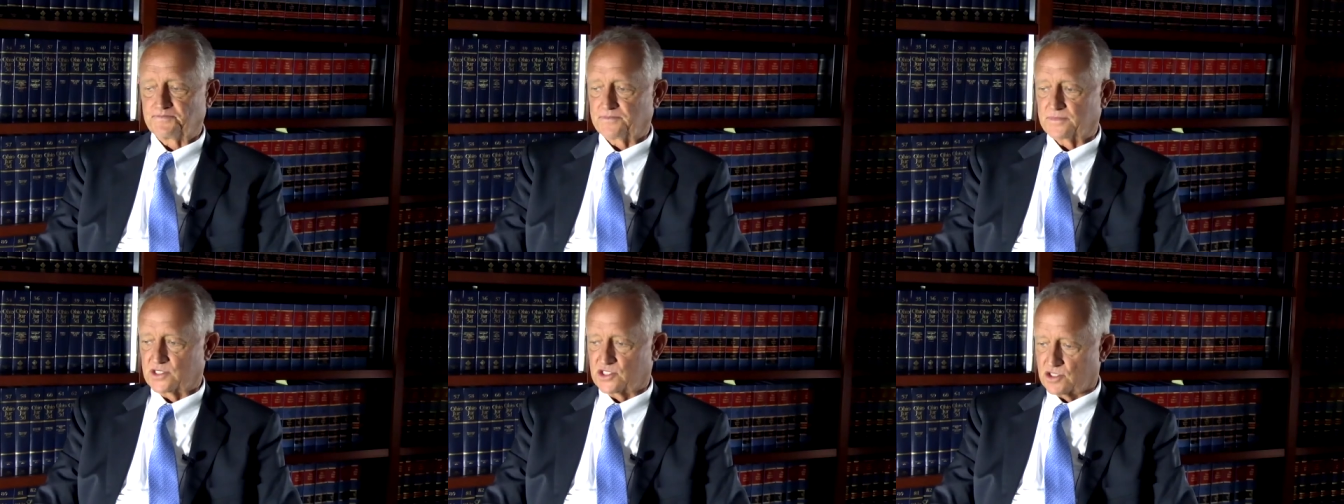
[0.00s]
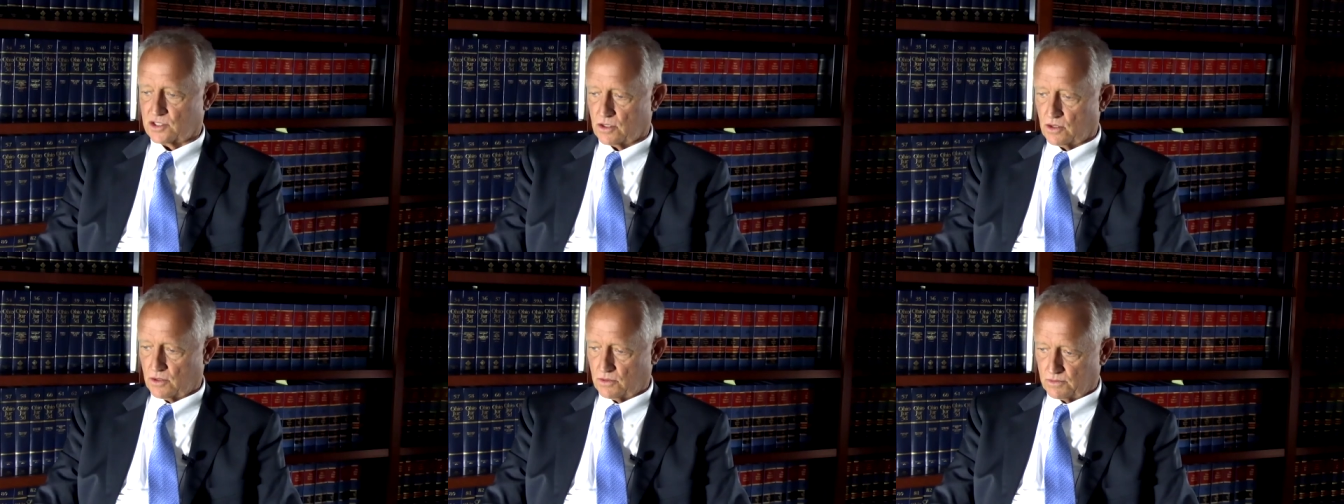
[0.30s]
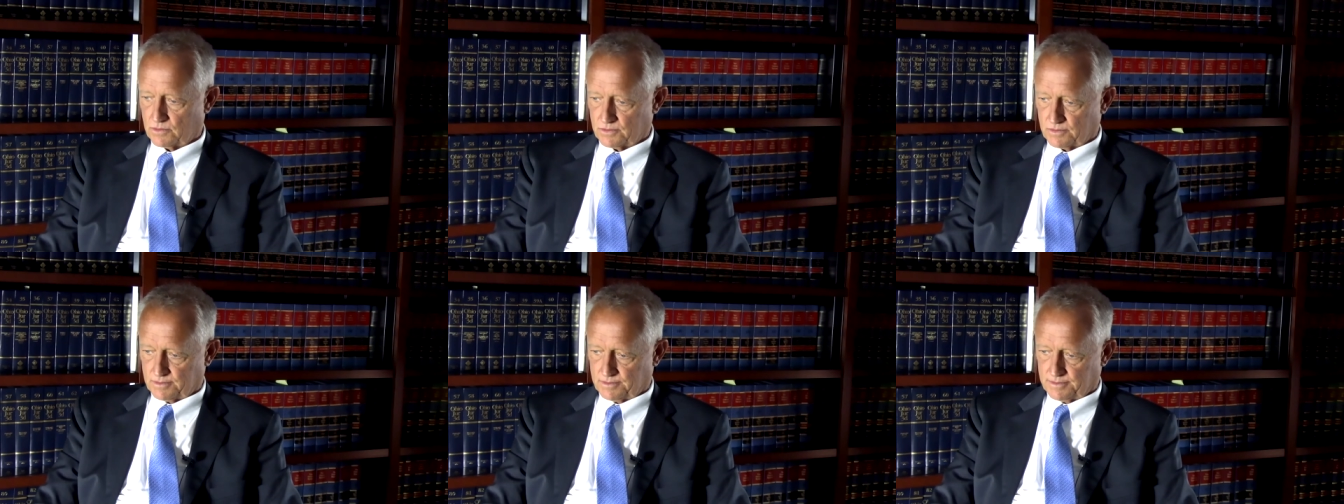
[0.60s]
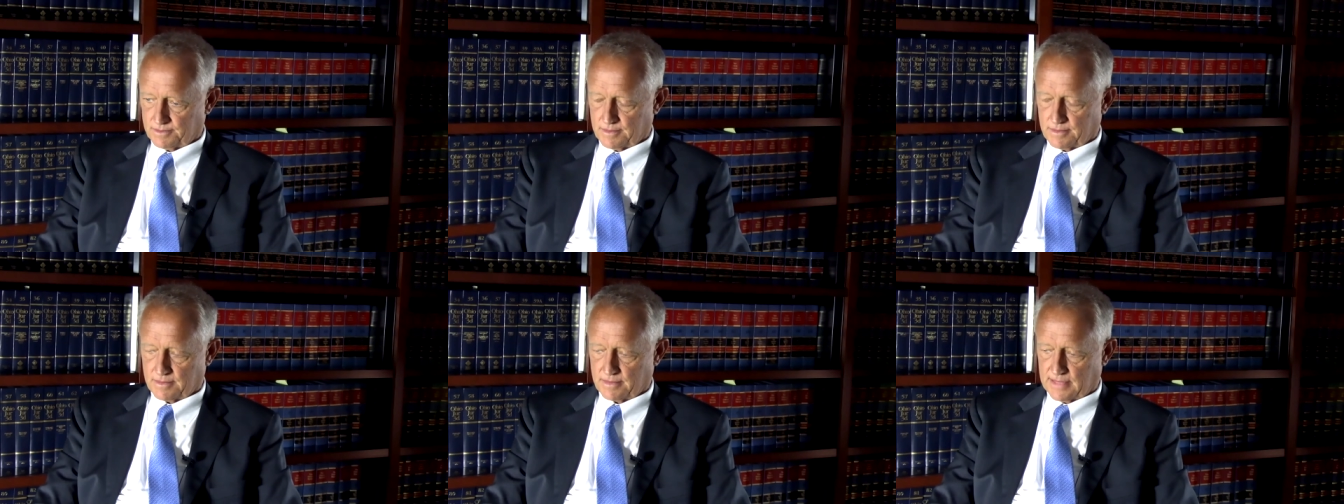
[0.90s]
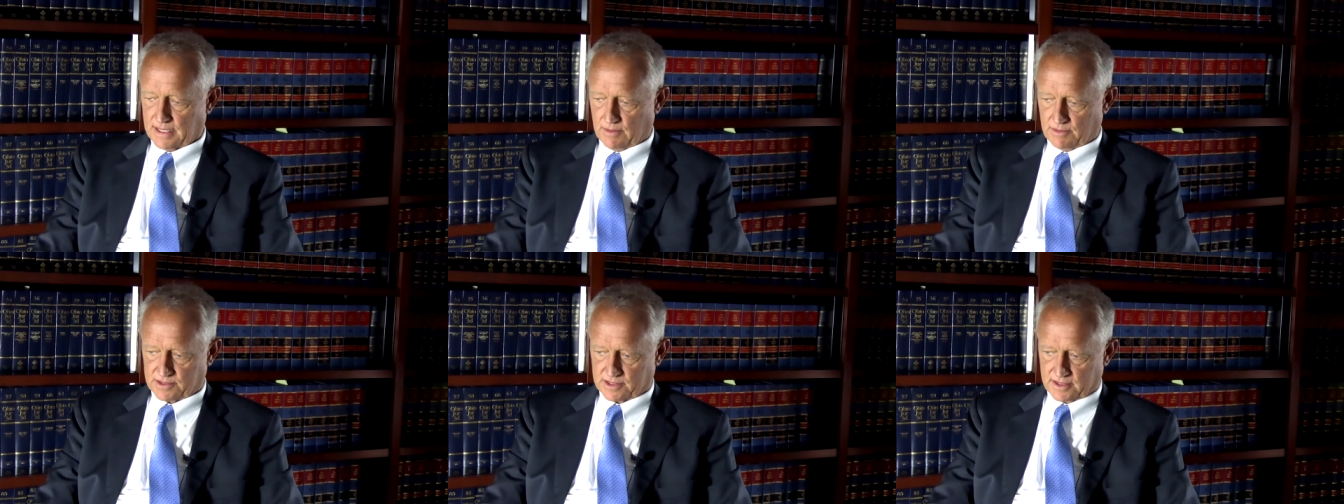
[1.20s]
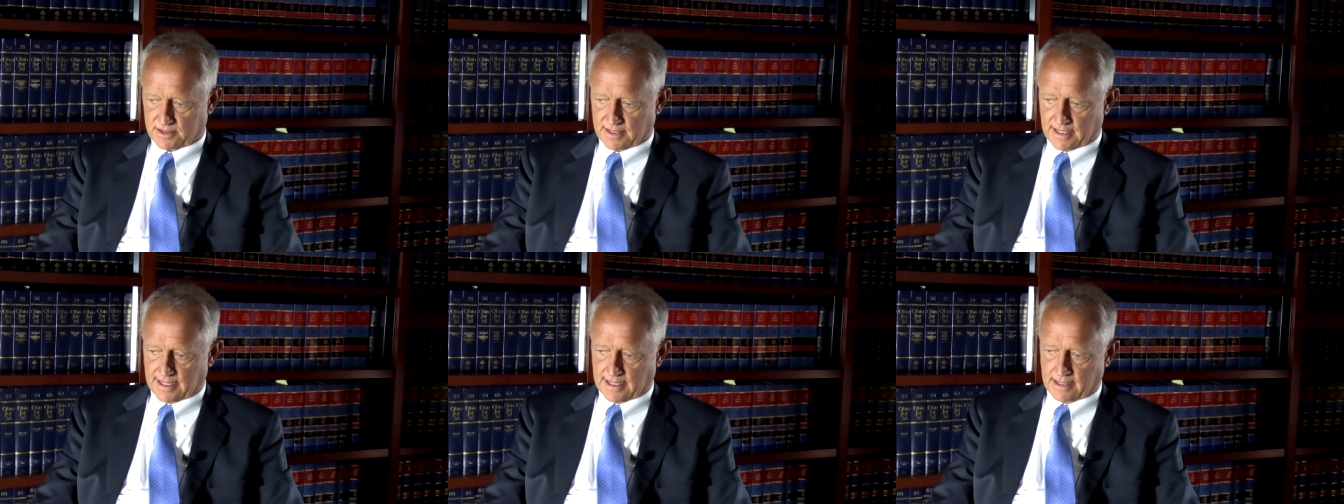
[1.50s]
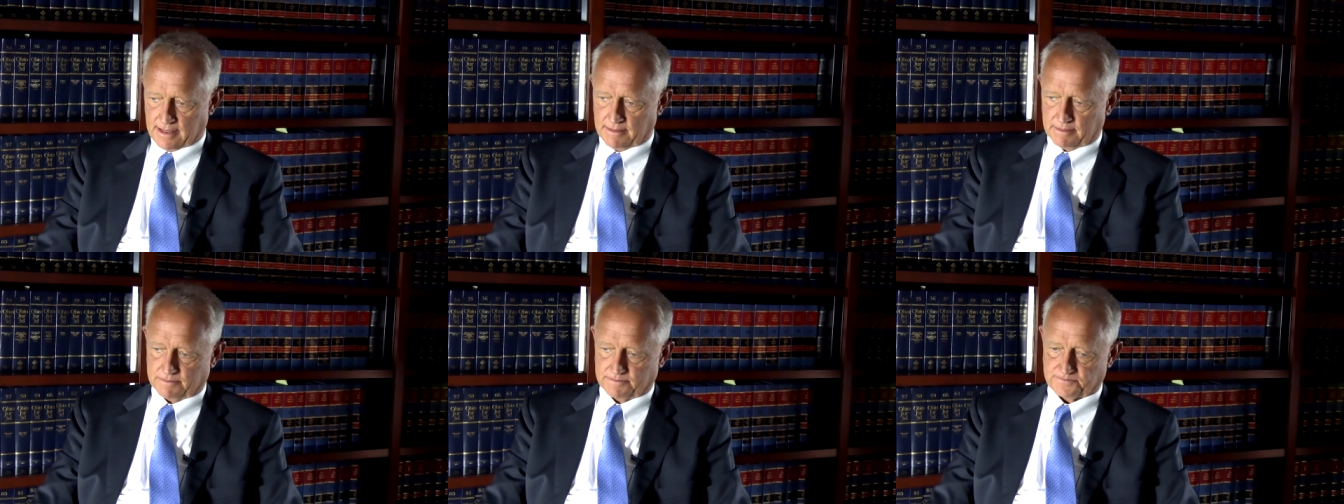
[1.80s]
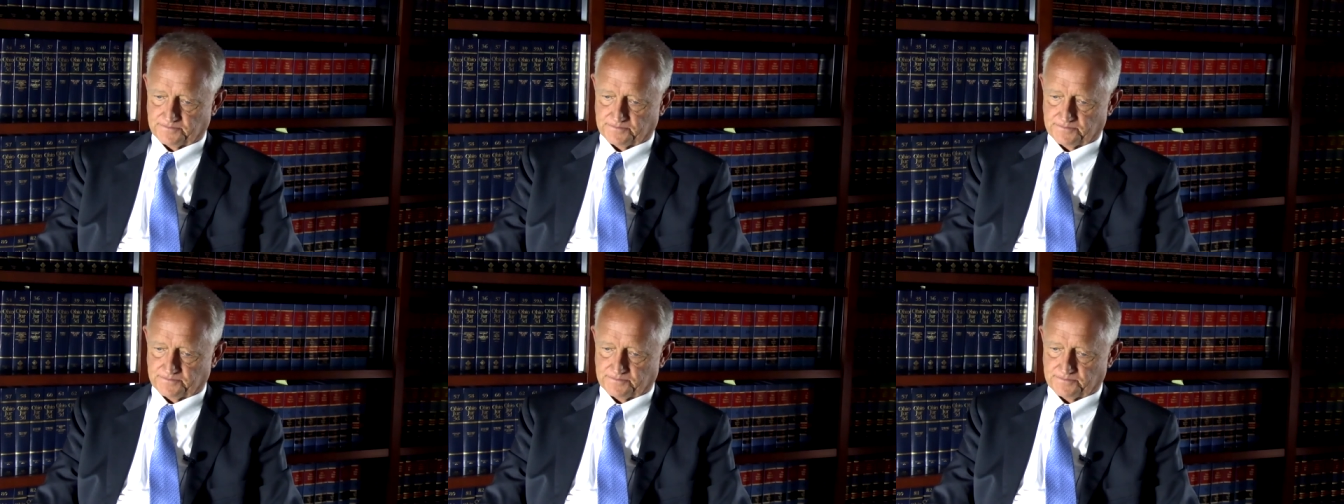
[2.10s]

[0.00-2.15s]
So he was indicted.